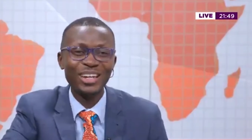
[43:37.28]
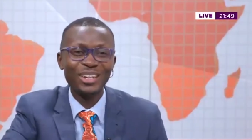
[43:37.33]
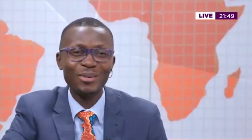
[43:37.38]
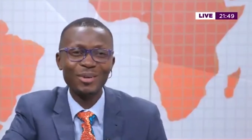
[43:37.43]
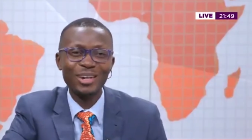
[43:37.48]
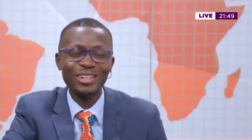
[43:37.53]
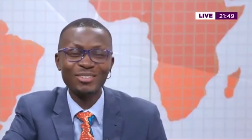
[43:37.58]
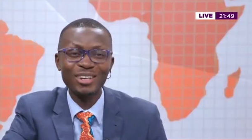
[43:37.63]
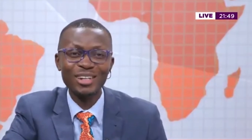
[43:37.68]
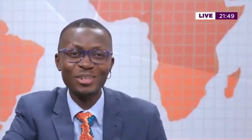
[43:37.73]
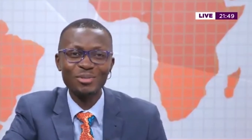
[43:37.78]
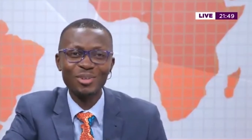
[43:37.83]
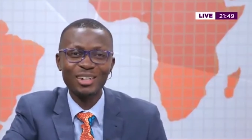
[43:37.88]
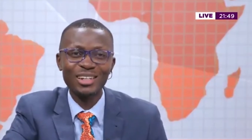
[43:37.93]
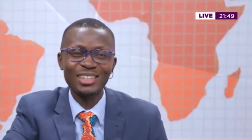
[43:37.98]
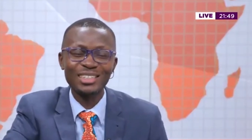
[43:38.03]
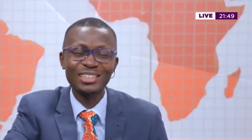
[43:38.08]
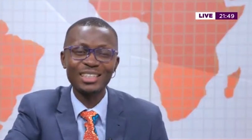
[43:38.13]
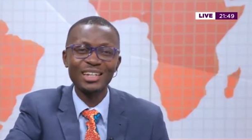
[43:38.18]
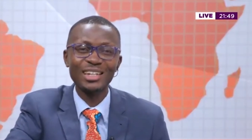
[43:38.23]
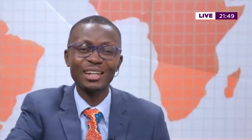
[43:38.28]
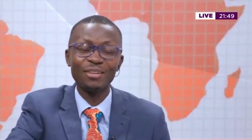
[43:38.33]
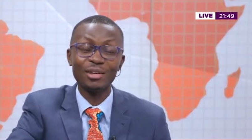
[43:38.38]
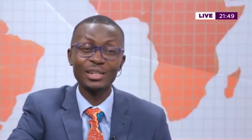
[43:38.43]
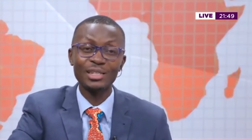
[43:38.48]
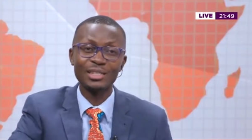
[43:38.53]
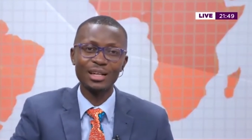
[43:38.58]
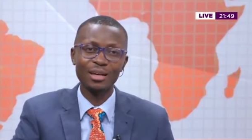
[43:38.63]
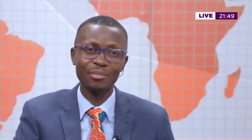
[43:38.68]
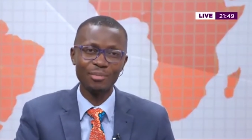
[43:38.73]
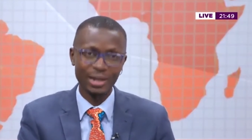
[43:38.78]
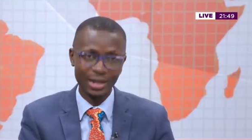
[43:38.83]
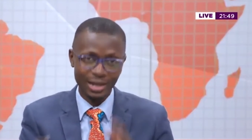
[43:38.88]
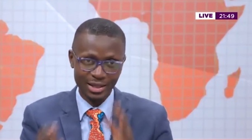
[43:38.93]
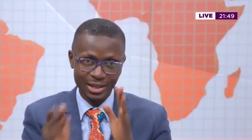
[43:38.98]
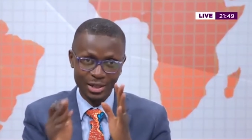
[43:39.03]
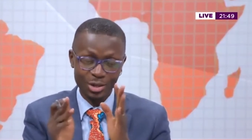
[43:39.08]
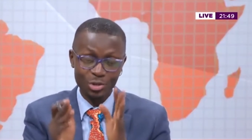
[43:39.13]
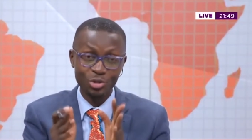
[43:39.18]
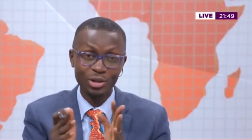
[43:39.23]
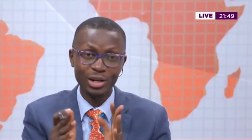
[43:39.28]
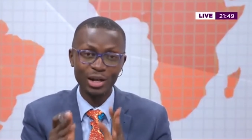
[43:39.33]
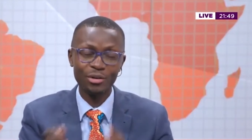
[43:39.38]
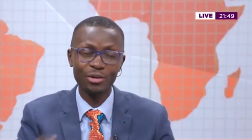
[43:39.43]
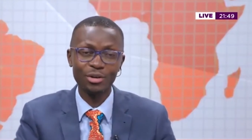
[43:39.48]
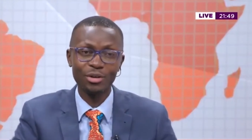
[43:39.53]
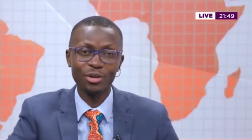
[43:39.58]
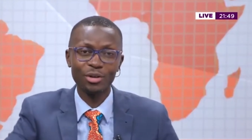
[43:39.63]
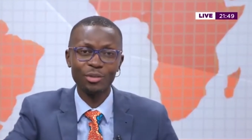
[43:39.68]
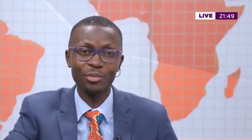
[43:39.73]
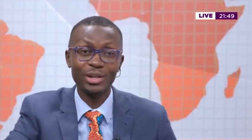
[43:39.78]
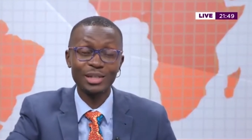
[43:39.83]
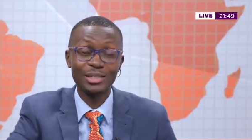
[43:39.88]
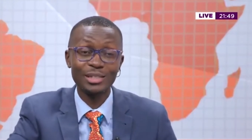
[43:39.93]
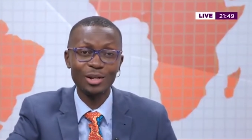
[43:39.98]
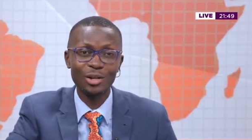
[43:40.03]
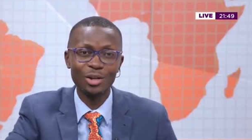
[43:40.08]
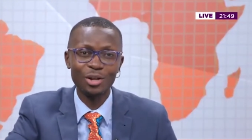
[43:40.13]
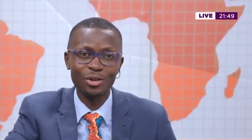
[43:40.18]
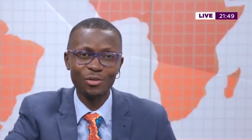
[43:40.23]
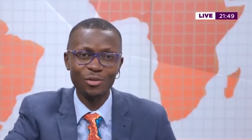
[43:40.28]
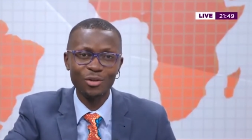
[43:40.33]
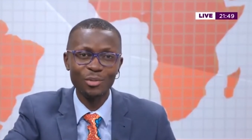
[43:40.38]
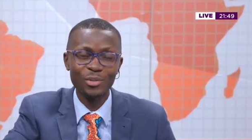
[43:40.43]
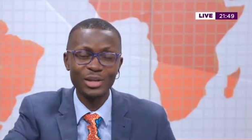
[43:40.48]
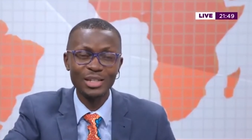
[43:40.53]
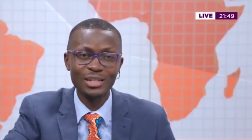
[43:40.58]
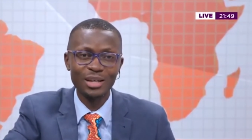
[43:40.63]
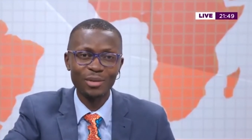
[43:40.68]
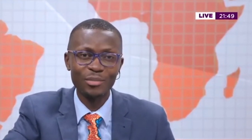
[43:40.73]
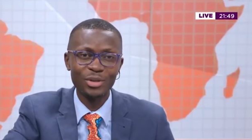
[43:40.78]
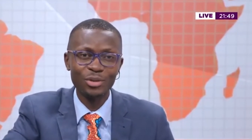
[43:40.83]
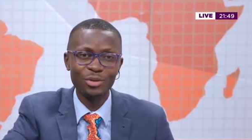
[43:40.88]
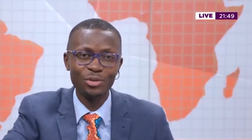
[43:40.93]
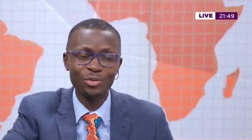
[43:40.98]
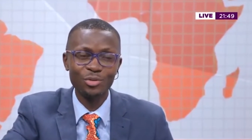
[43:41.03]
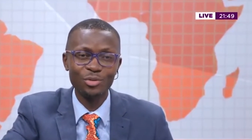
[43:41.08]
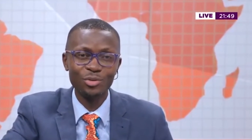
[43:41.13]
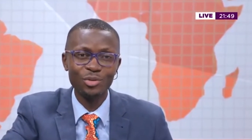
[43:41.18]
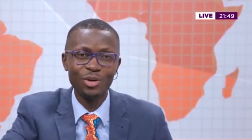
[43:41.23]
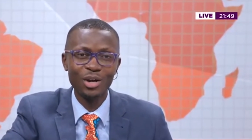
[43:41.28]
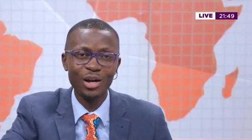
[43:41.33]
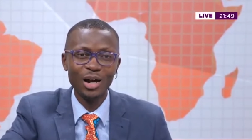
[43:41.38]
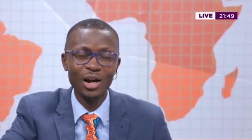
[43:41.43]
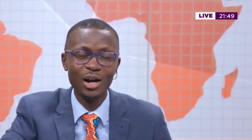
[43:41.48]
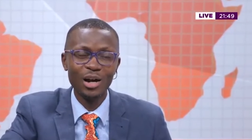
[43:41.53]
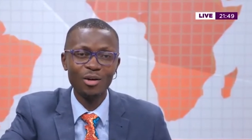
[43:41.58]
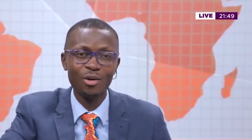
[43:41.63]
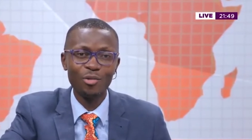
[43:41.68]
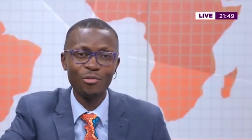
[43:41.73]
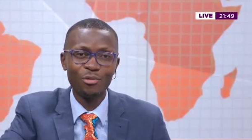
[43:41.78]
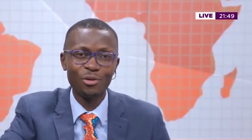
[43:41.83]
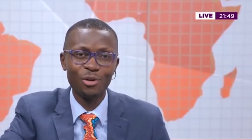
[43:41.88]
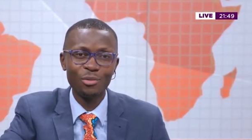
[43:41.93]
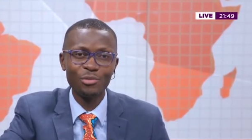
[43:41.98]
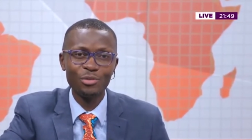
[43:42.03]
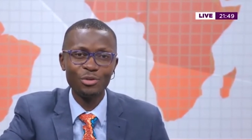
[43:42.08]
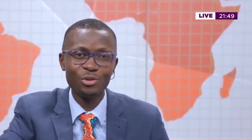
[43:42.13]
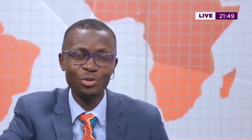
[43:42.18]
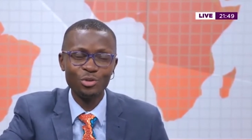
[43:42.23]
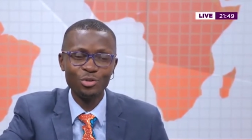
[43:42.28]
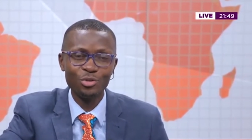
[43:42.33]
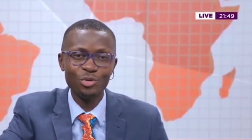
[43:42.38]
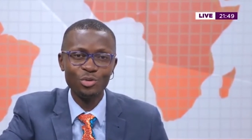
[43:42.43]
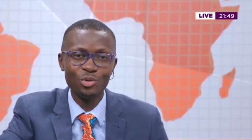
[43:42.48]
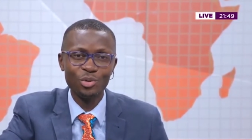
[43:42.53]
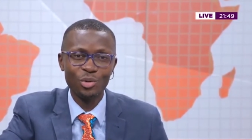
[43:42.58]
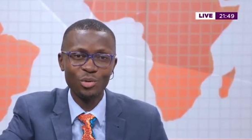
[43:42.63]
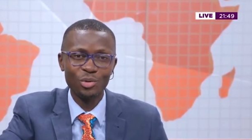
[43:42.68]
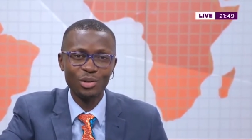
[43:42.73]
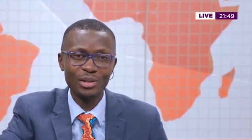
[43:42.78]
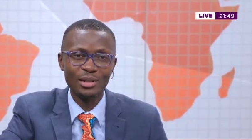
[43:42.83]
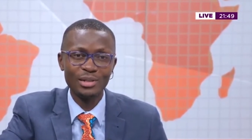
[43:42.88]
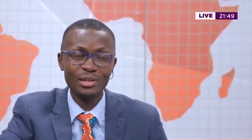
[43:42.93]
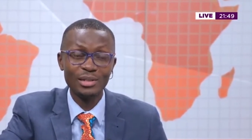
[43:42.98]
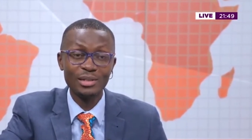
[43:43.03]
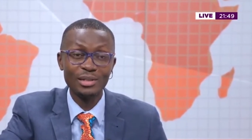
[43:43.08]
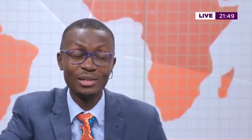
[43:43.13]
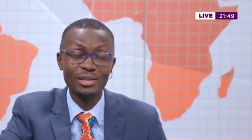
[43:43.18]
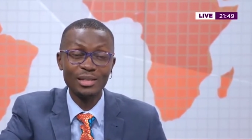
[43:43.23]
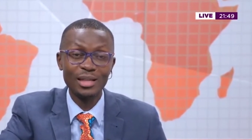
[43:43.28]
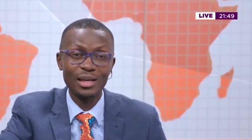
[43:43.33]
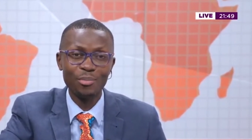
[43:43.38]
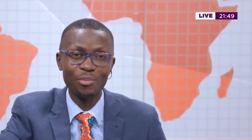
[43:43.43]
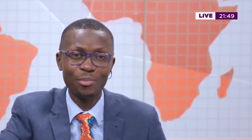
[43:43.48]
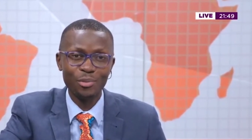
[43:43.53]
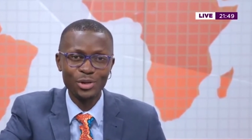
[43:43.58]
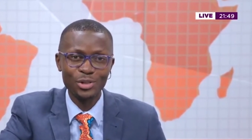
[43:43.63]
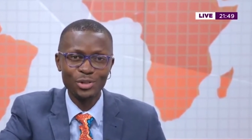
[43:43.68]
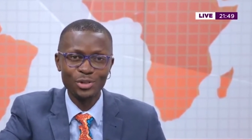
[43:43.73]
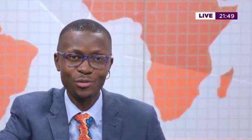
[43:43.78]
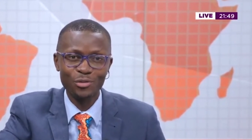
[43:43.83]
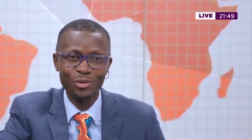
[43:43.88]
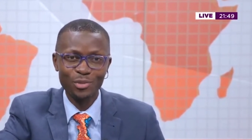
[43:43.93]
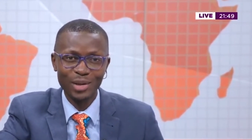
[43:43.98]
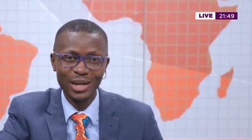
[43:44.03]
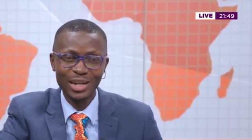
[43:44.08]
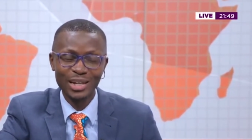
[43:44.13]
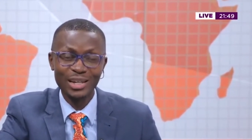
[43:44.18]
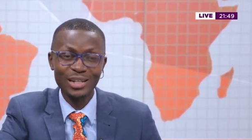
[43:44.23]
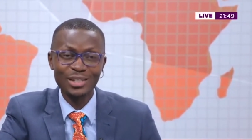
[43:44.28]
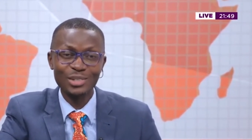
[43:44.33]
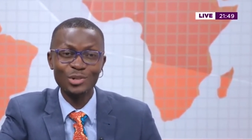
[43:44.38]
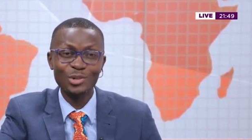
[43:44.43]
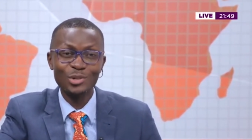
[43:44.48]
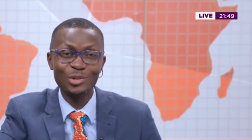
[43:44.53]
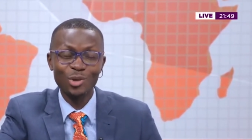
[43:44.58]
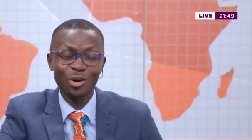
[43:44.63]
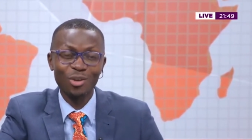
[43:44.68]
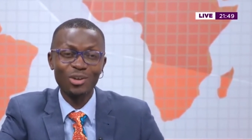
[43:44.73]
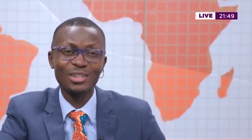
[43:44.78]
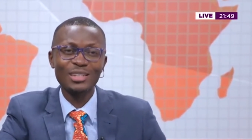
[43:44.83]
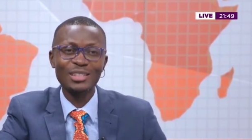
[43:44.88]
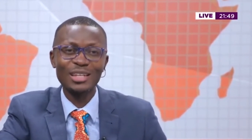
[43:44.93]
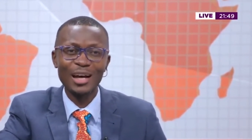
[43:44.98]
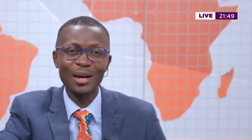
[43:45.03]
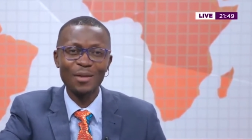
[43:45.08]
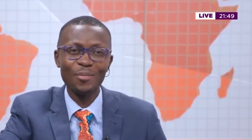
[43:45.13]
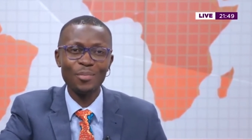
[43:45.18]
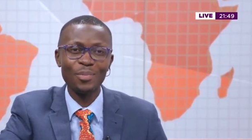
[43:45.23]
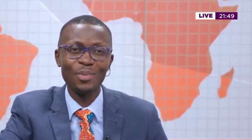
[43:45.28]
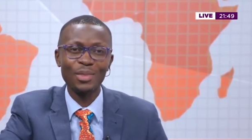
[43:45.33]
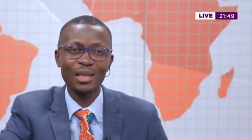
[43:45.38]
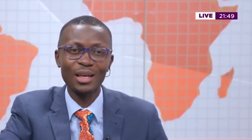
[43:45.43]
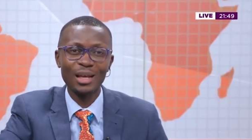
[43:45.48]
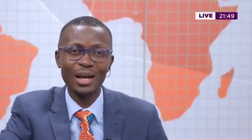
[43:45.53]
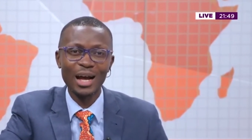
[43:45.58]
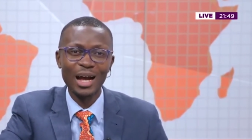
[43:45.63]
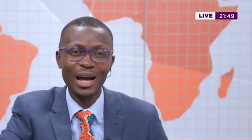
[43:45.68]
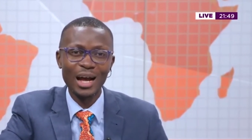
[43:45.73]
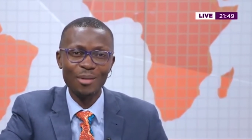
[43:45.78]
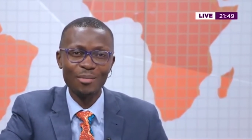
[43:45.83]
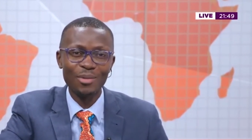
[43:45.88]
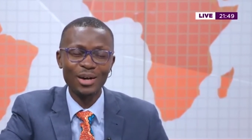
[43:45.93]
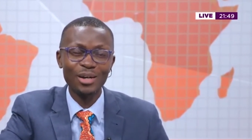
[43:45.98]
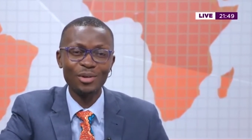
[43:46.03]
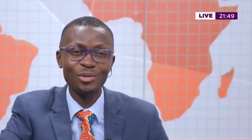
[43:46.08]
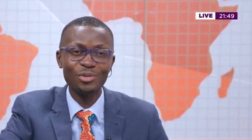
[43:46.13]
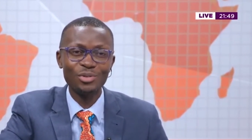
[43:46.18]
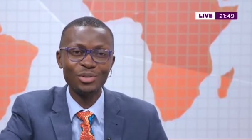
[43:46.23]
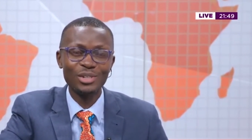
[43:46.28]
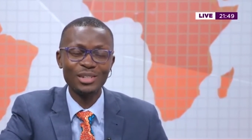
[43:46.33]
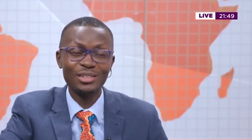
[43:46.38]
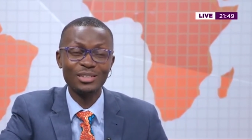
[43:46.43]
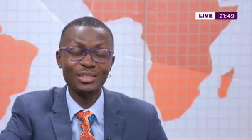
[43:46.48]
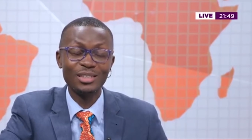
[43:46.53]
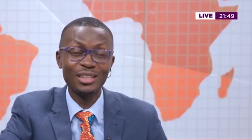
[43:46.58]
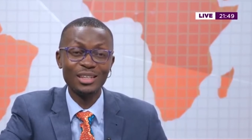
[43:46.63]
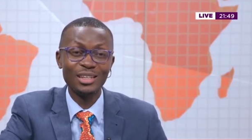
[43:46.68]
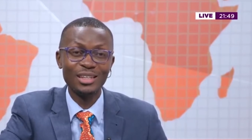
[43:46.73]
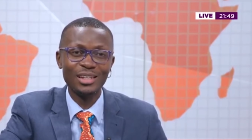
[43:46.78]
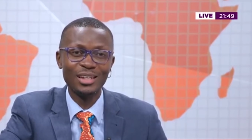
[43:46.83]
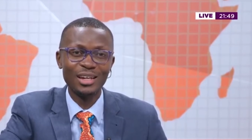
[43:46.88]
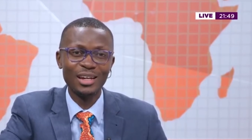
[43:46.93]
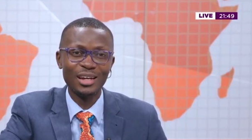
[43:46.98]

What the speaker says: We are trying to understand the rationale behind the new curriculum. There's a lot of comments coming through from you. This is the point of view. My guest, Dr. Armah, who is the